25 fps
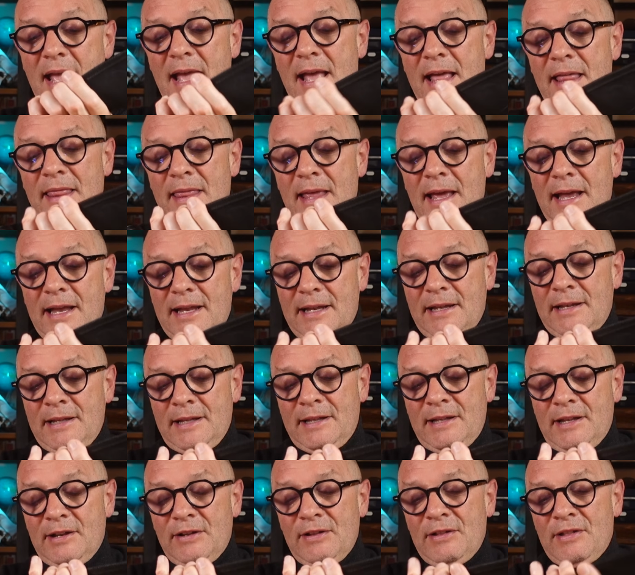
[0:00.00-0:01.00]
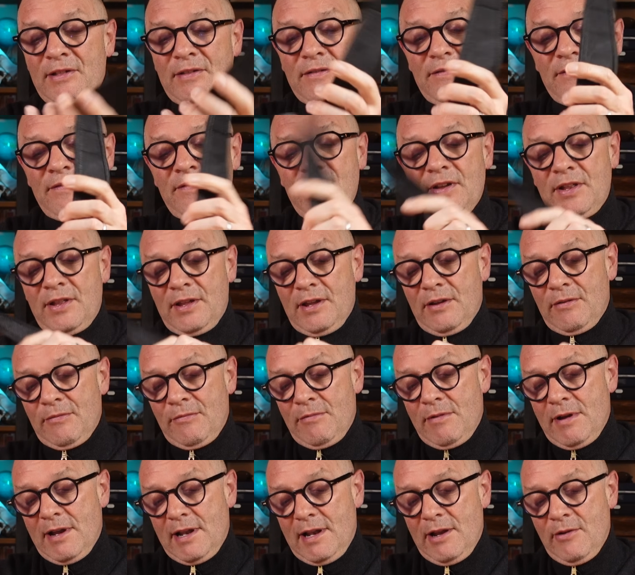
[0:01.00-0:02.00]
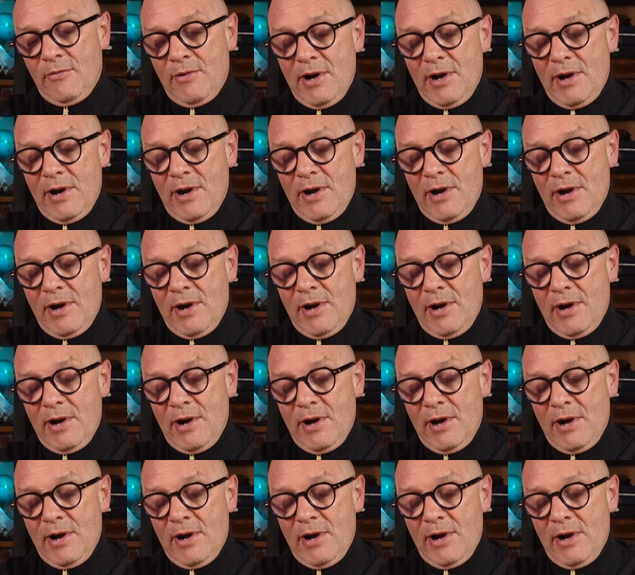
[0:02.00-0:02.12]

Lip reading: and that does fit it really